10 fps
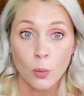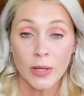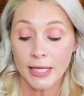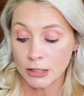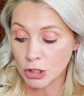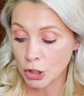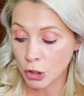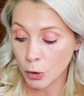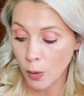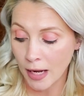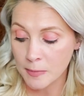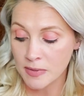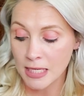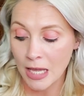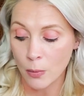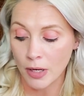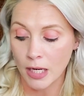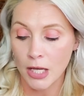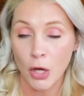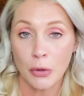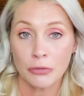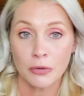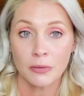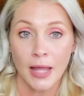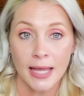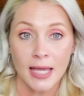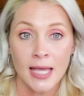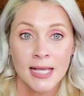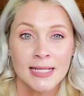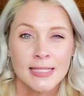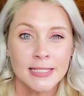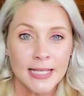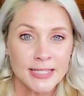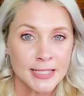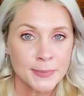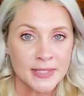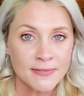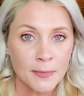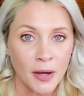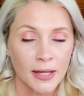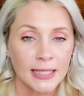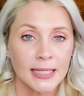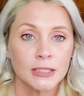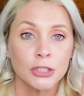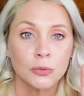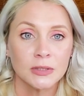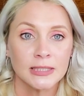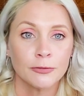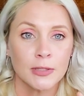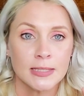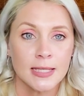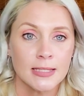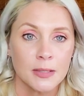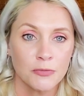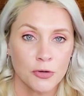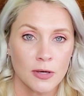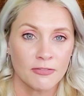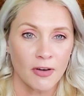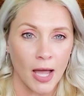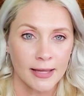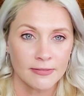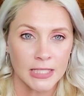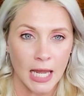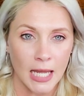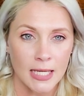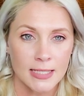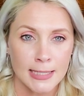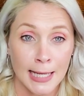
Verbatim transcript: Week 2, I'm thinking we're going to go through like systems of the body and do a different system for the 5 days.